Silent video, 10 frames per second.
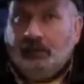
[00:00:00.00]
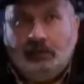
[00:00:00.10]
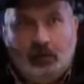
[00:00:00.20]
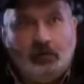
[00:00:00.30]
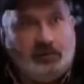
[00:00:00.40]
be
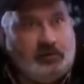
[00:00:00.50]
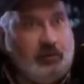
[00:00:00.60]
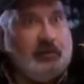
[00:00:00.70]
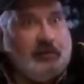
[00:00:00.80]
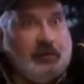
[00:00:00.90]
allowed to
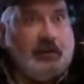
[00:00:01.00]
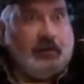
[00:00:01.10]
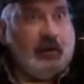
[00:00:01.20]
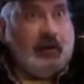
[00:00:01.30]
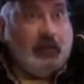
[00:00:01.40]
play
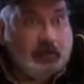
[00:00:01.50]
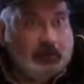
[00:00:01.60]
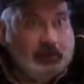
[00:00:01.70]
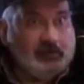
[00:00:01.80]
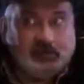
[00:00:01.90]

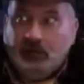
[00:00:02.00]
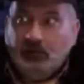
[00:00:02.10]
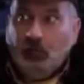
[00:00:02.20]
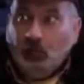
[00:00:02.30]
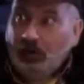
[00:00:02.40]
because it would
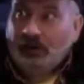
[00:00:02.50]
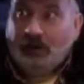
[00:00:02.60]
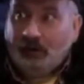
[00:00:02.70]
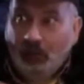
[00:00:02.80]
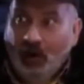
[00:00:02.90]
boost
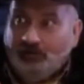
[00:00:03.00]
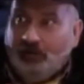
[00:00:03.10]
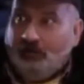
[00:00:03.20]
ticket